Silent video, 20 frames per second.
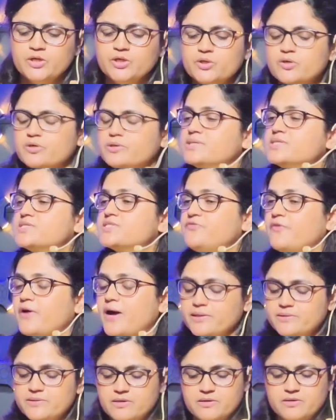You know, this
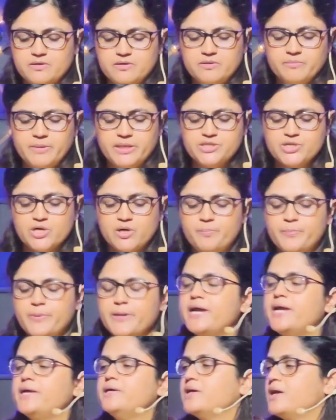father might have
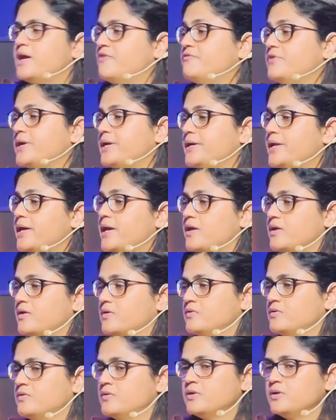prayed every day,
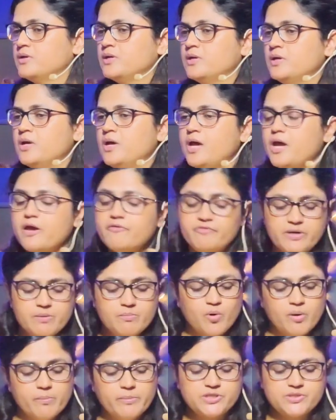every
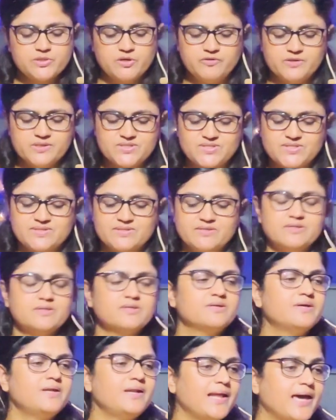moment of his
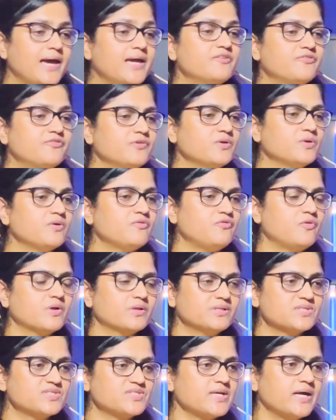life, you know, for
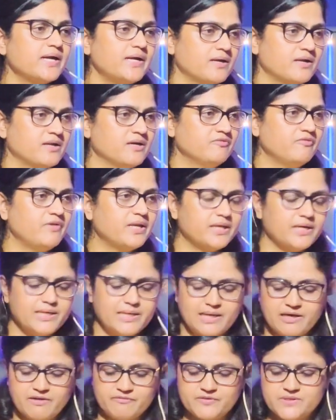the son when he
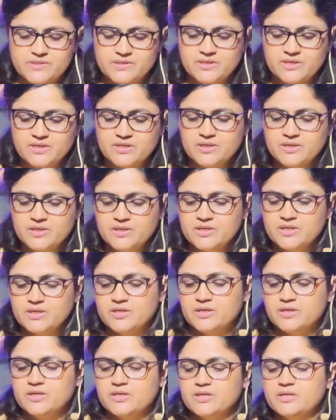left.
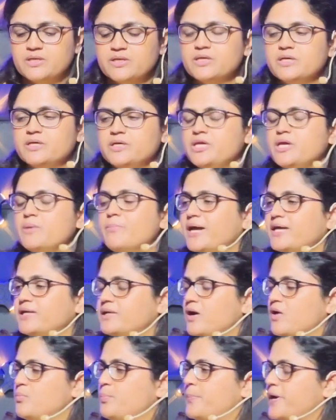He might
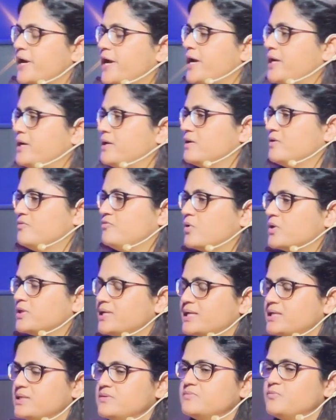have prayed for
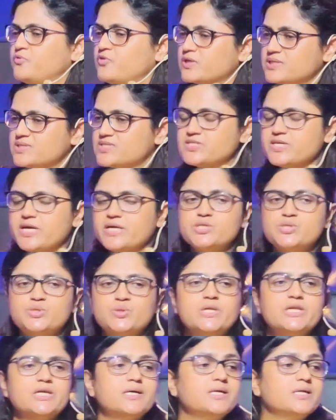the son to
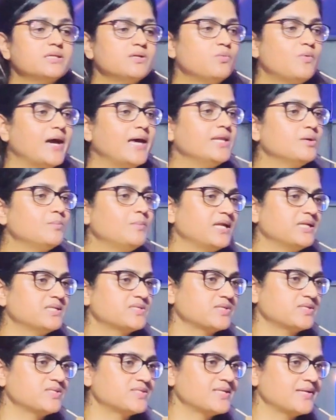learn the valuable
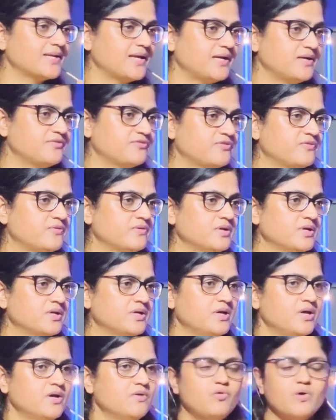lessons in life,
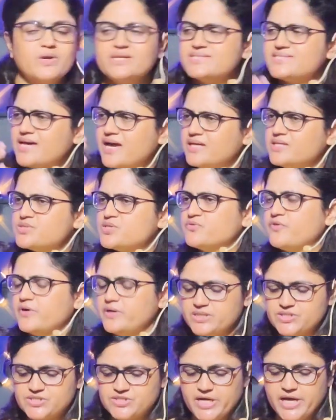for his eyes of
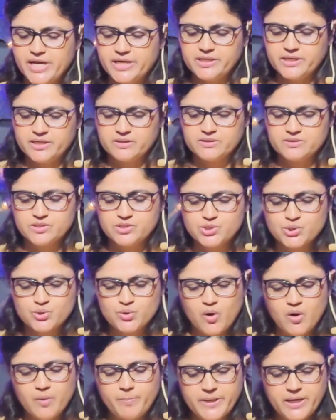understanding to
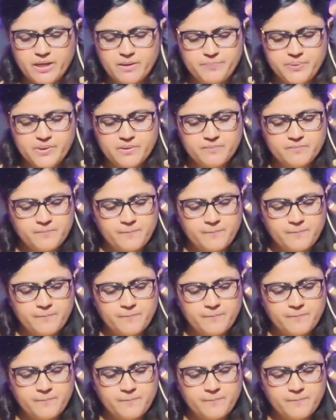open up,